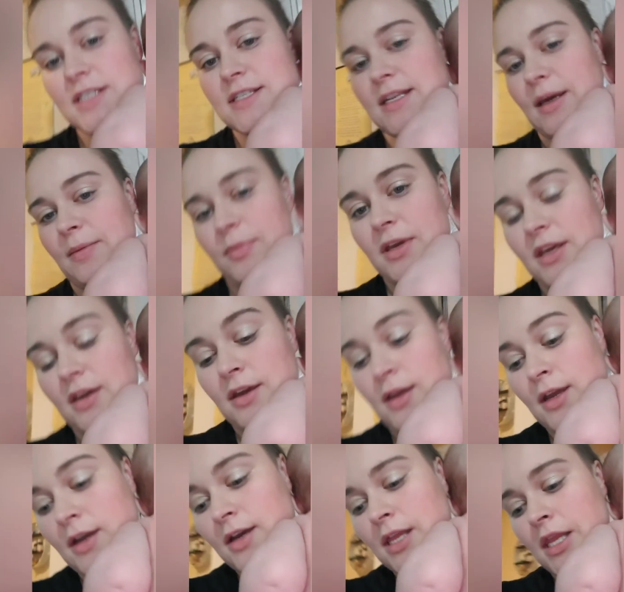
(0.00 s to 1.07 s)
his nappy,
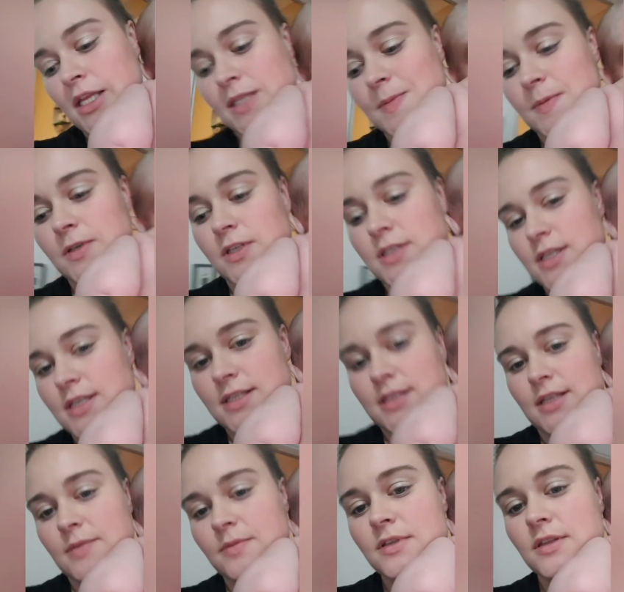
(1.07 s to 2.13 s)
and that's because he
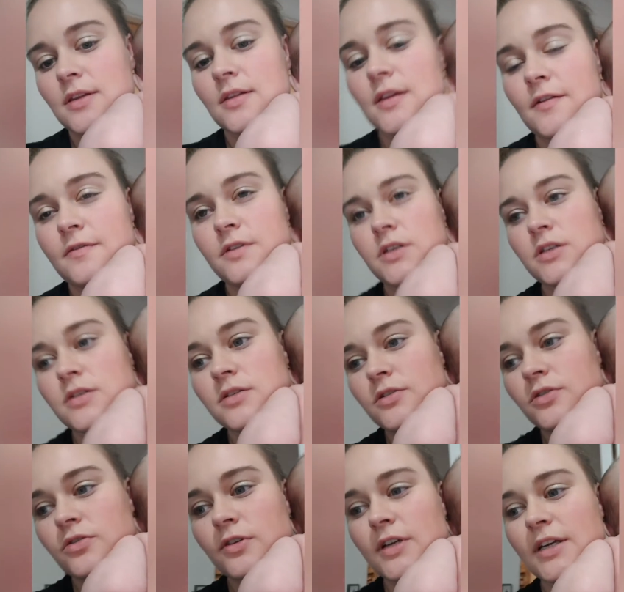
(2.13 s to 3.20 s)
sleeps in the Love to
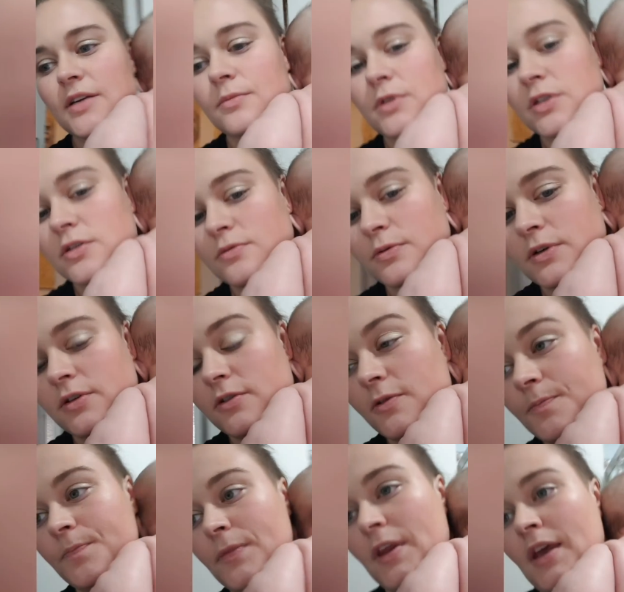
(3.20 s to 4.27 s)
Dream swaddle,
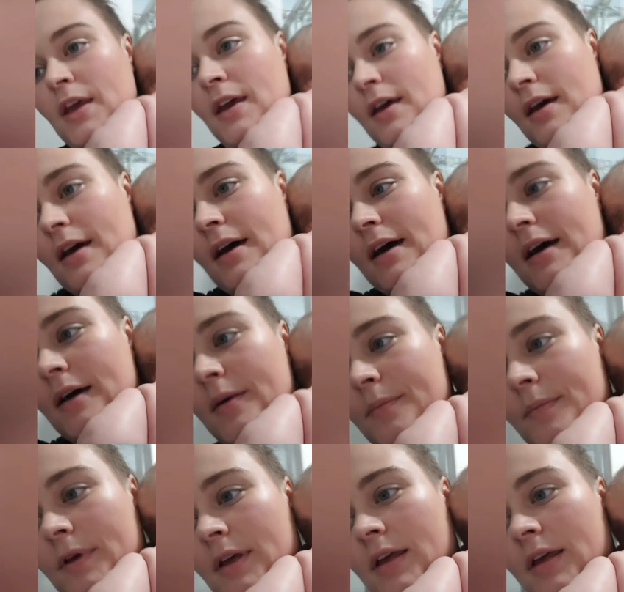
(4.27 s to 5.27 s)
um,